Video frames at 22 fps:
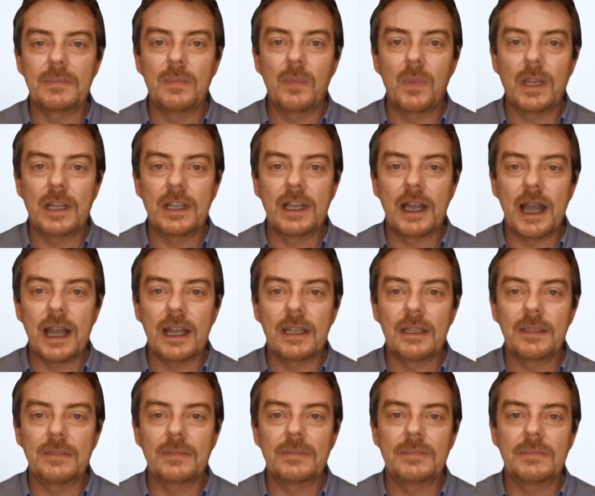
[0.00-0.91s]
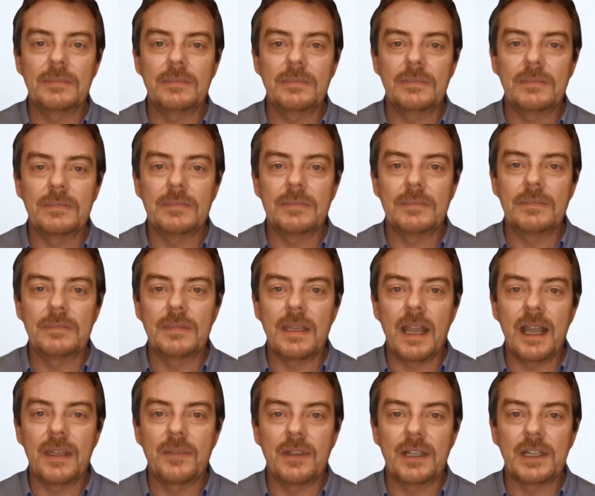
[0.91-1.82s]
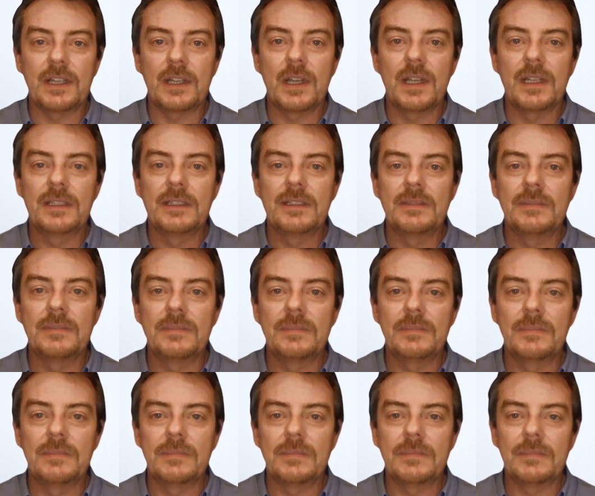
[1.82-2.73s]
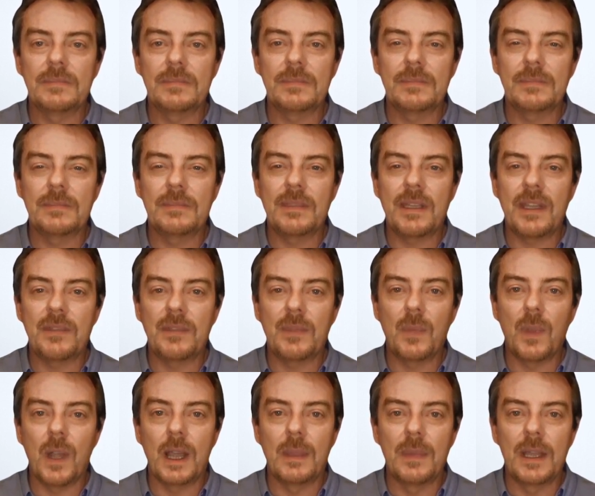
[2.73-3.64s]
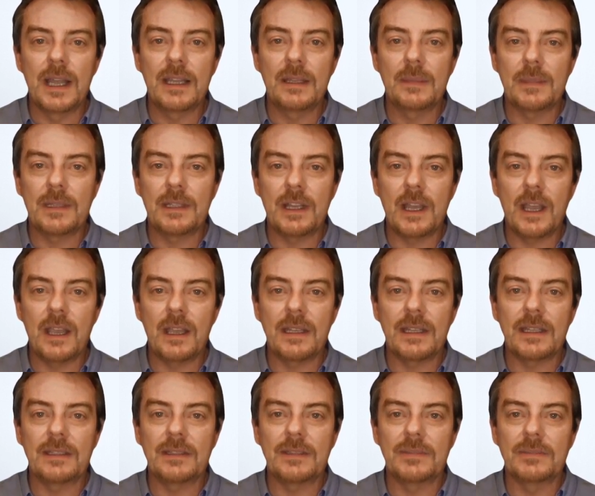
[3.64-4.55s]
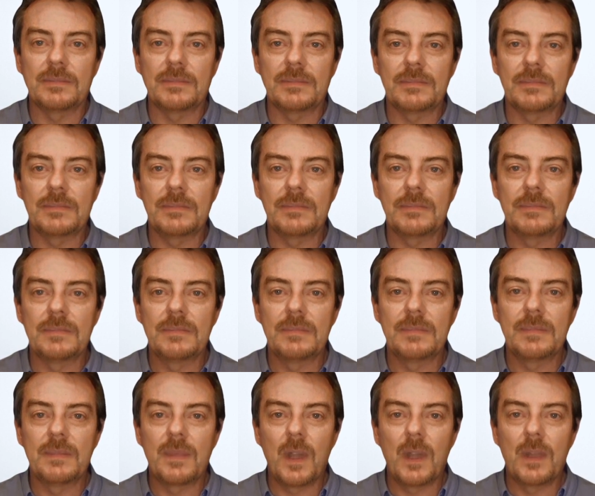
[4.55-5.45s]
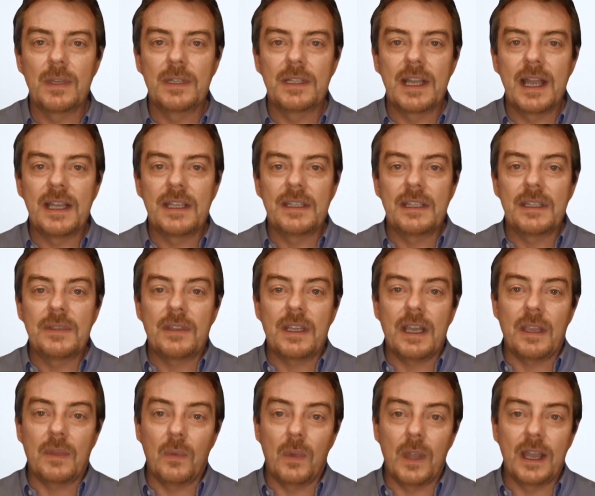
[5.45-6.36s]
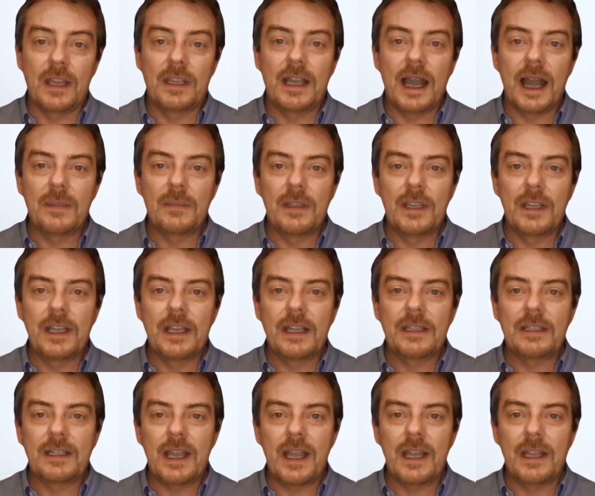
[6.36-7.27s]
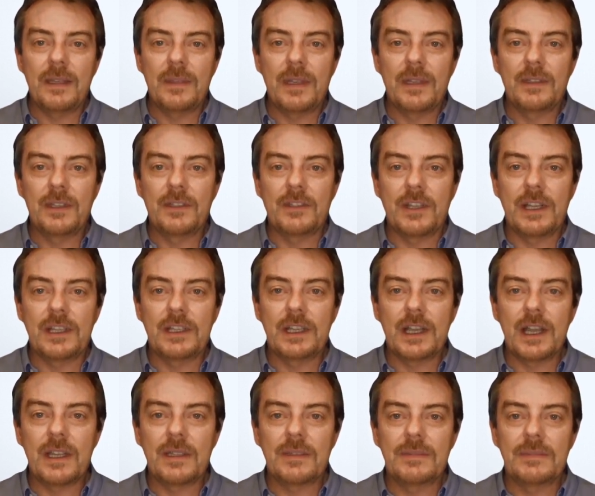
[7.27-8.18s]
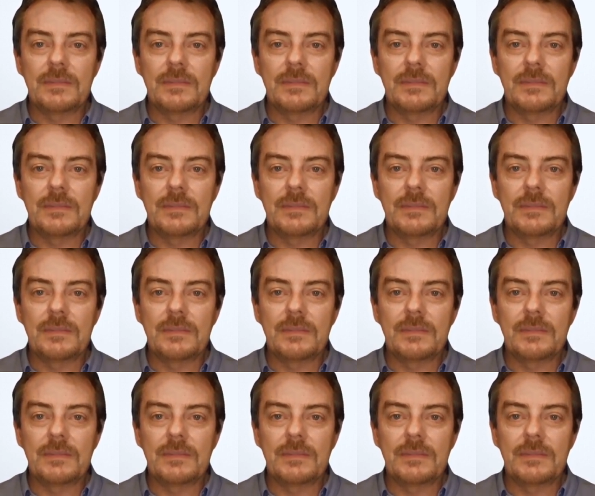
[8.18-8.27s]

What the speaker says: we check and rejoice if we reach the target. Or alternatively, we adapt the lead time of the feature